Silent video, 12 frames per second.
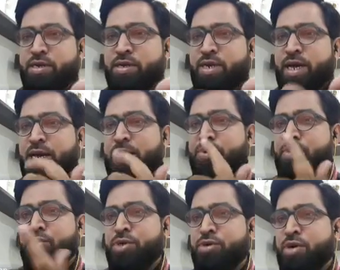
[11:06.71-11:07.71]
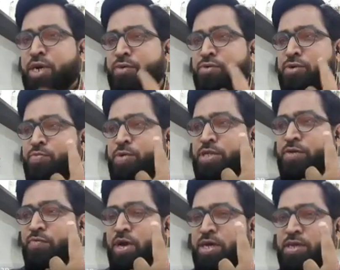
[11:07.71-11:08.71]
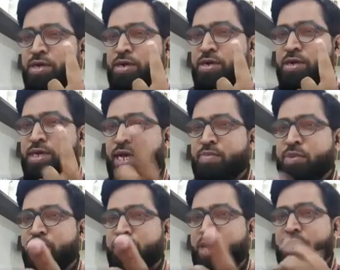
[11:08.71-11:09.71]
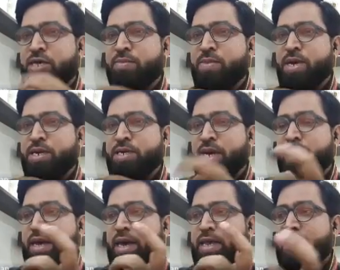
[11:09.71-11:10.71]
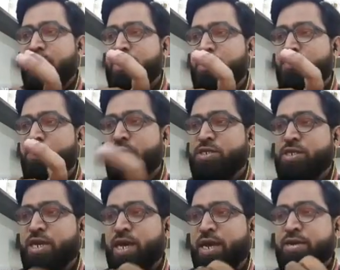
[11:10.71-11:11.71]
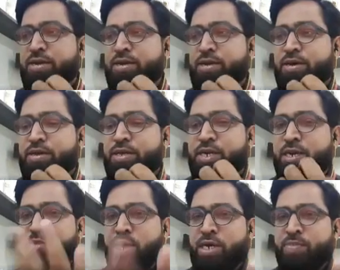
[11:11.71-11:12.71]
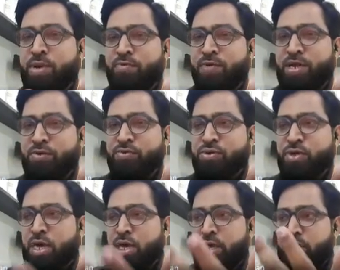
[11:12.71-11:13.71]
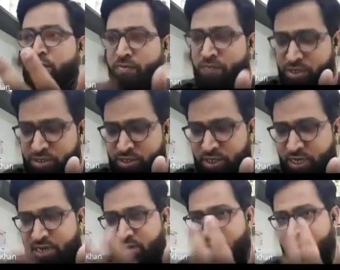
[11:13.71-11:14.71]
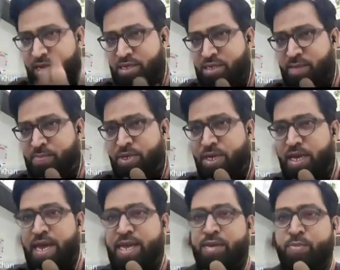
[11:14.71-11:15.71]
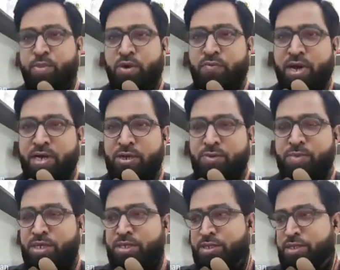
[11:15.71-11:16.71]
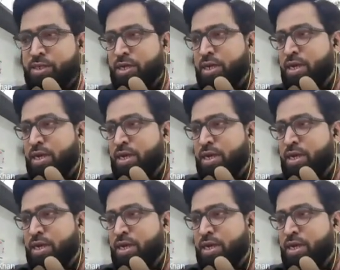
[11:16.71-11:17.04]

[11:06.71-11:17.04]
return type. You did not have to specify the types of the argument, and then your function can return multiple values. Your function can accept n number of arguments,